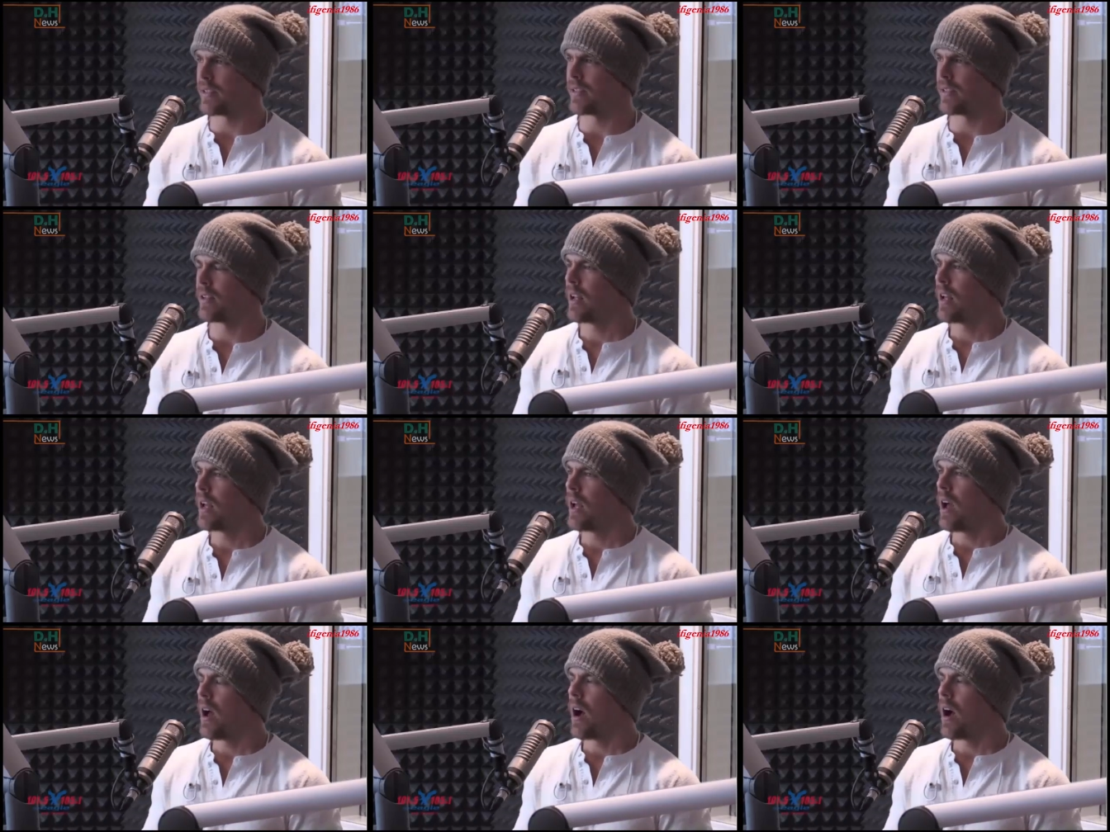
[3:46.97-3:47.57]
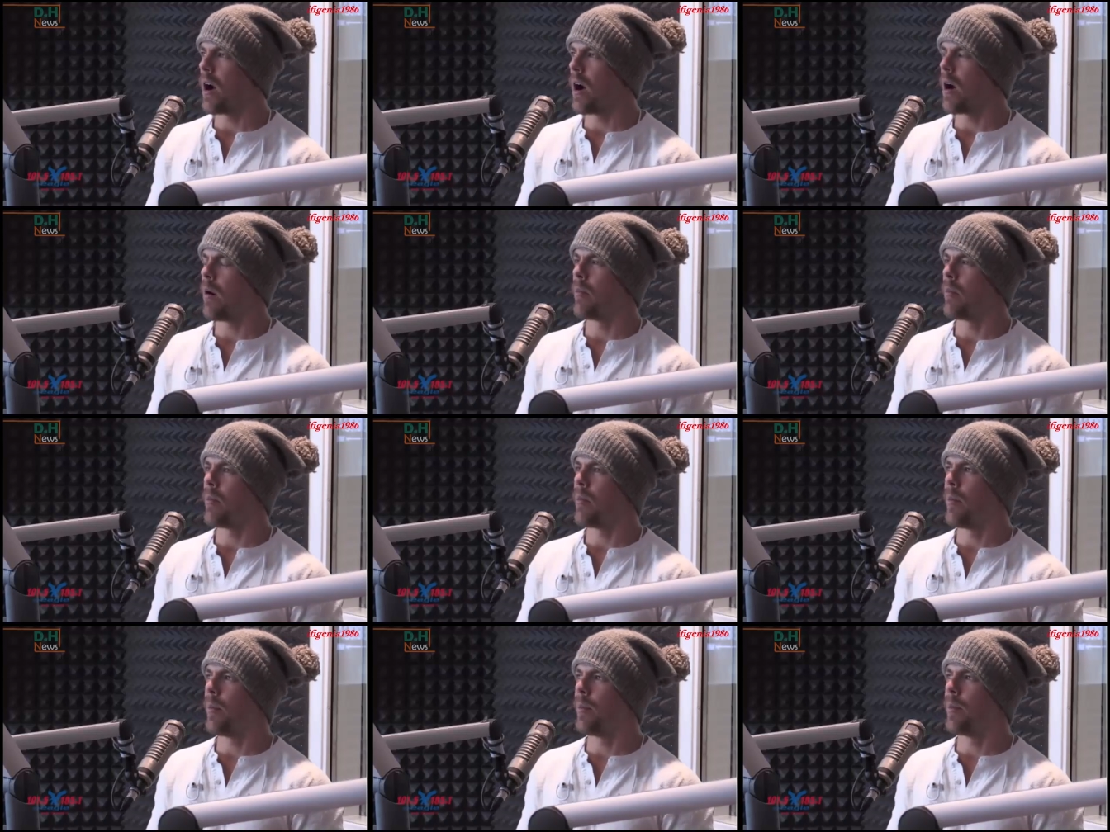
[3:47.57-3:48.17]

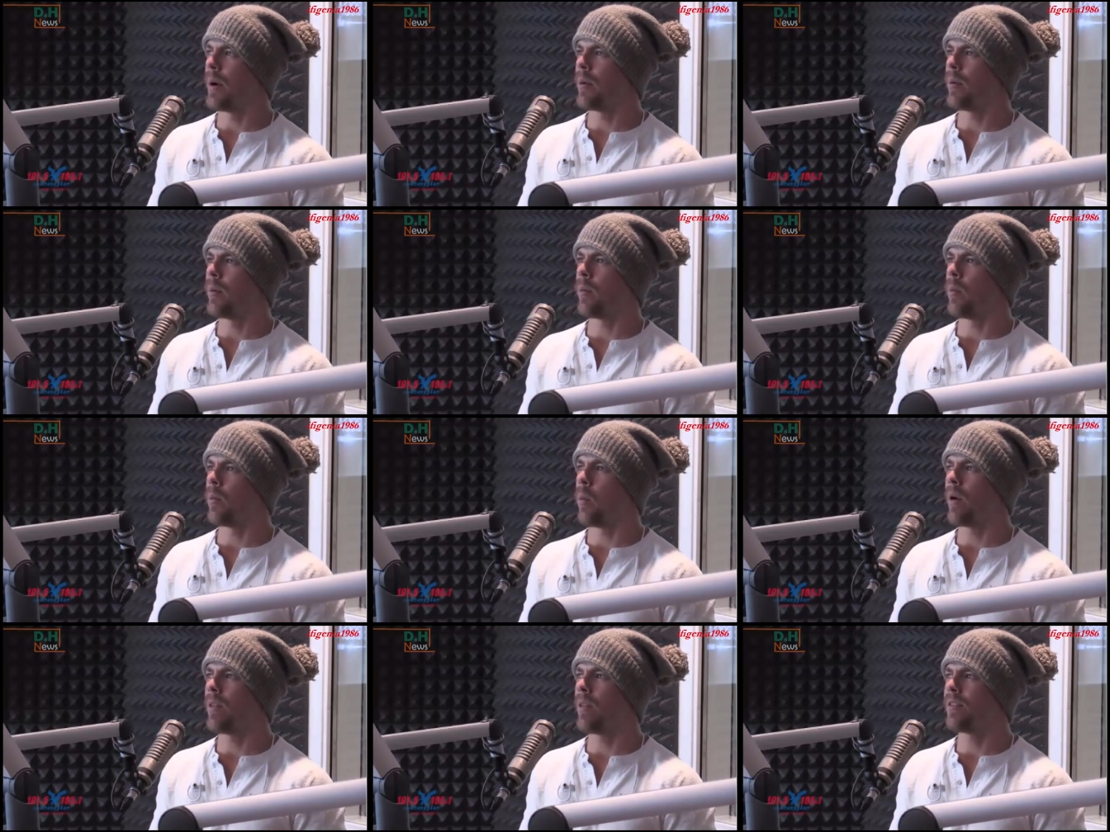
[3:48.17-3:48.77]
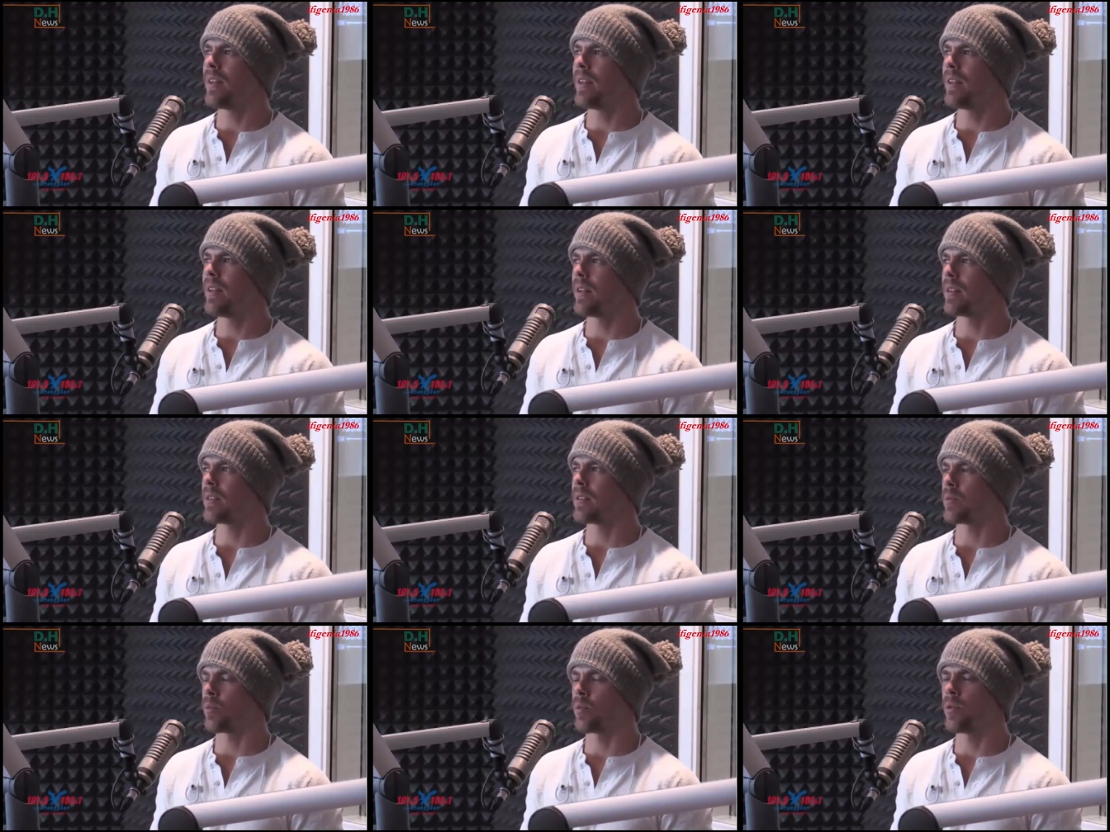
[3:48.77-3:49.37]
And, but one thing
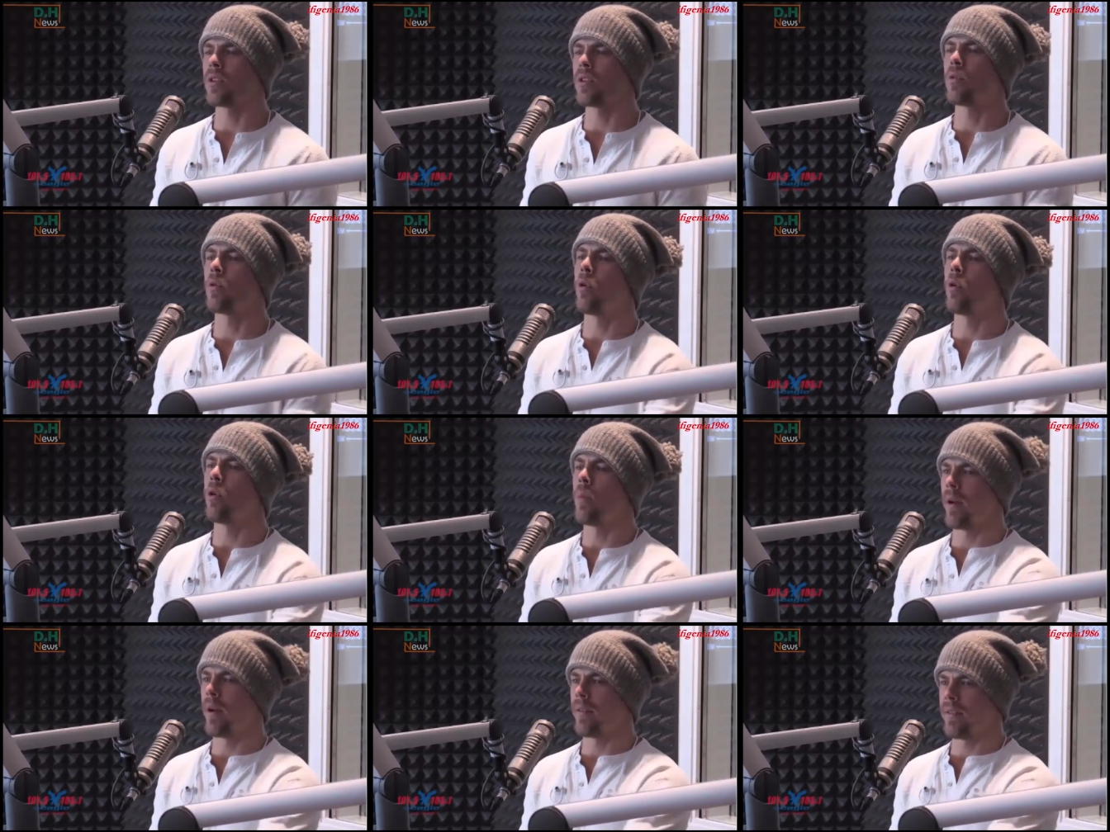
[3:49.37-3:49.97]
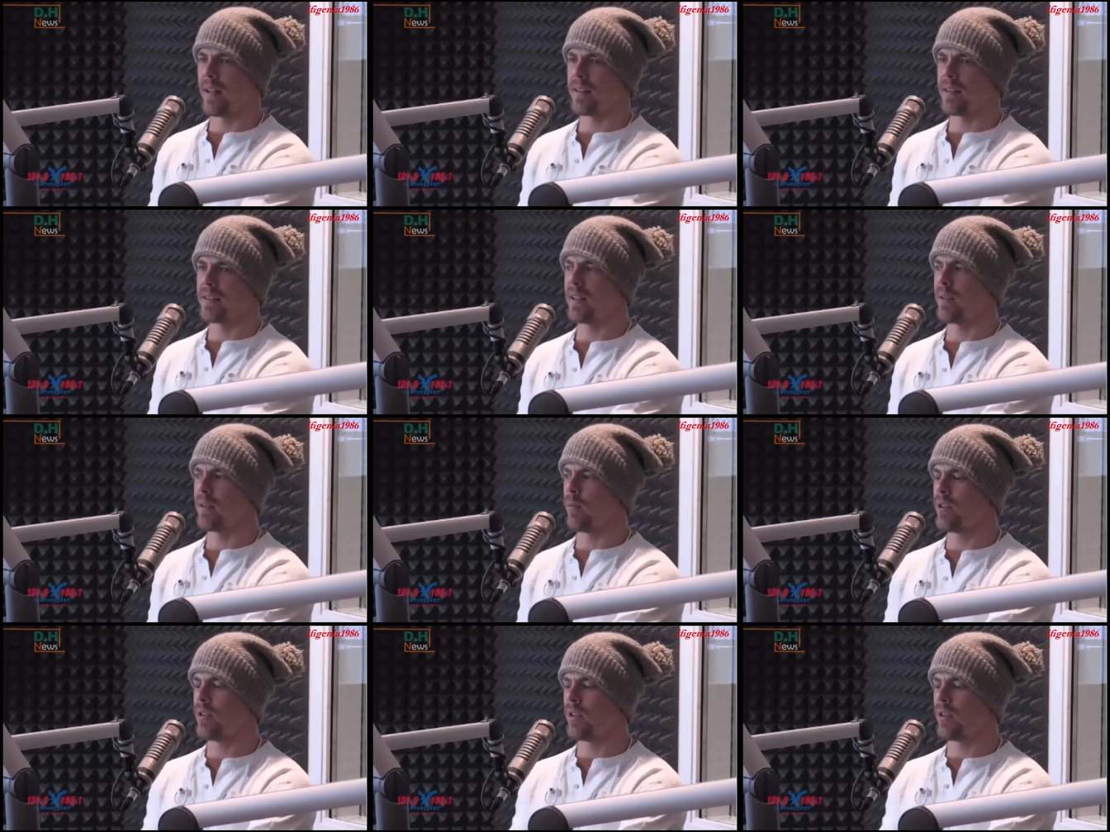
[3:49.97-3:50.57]
that's really cool about
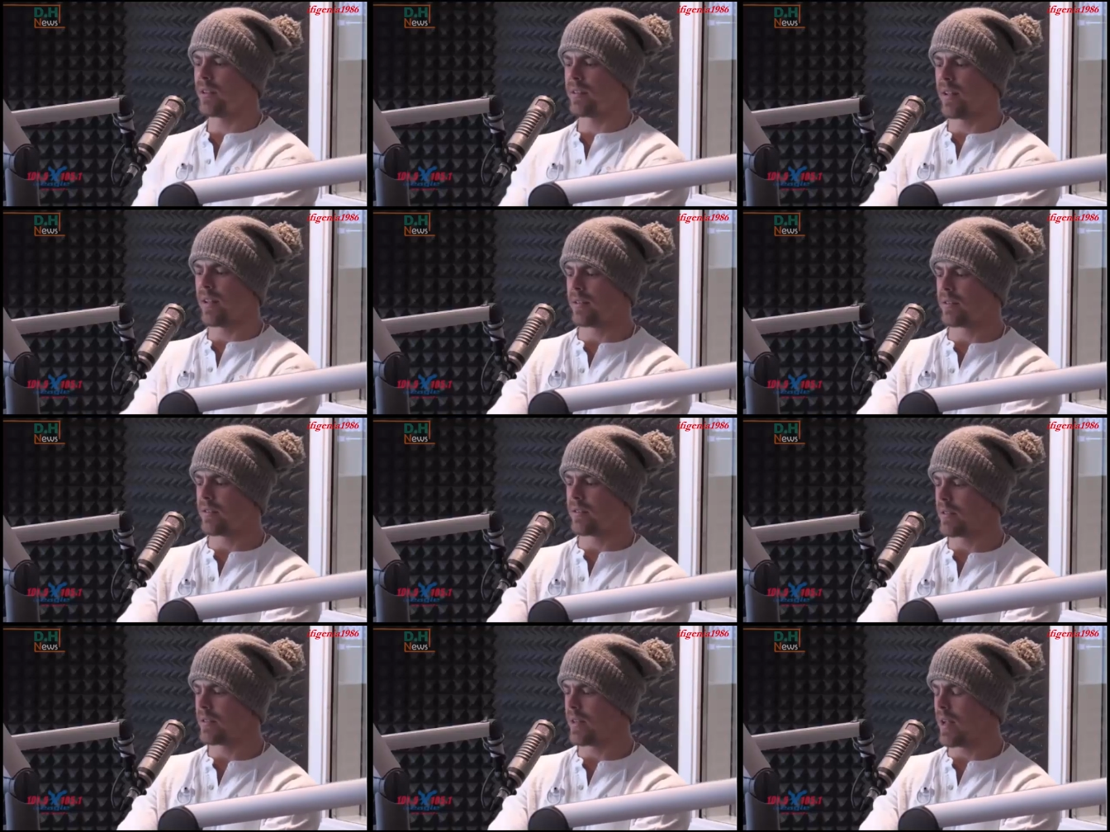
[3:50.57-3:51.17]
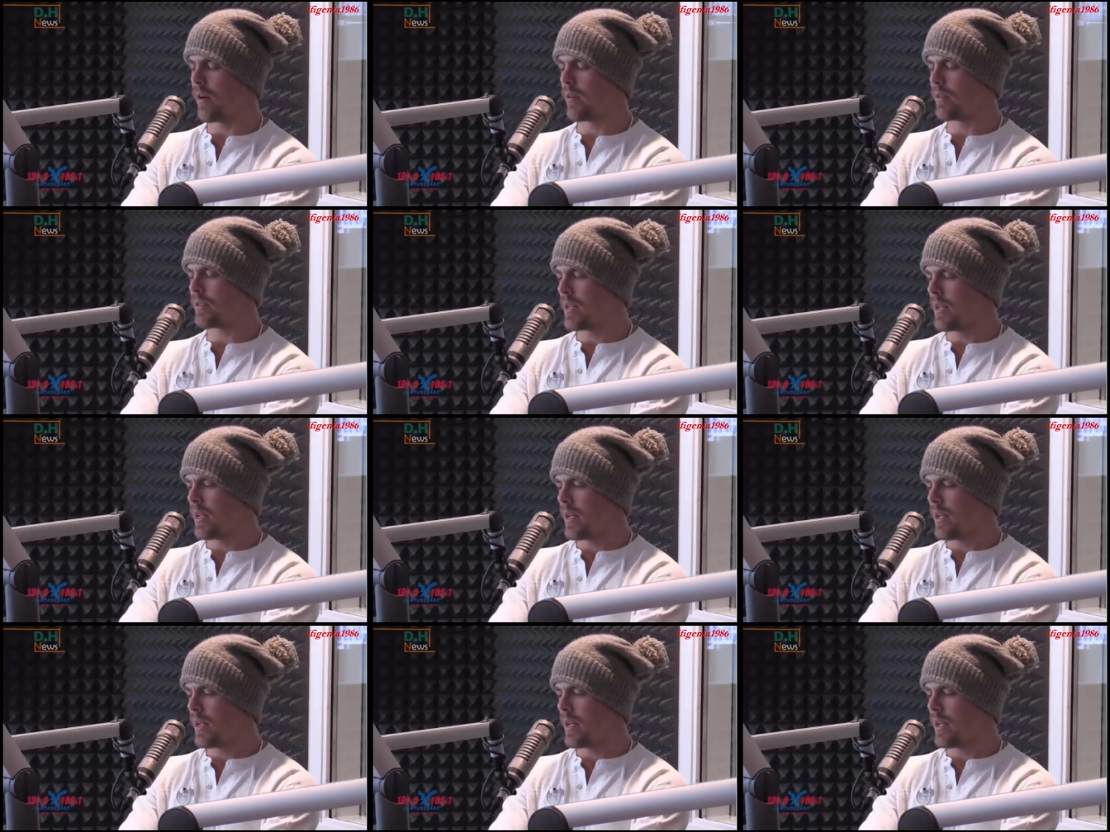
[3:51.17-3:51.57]
dancing, and when you look at dancers now,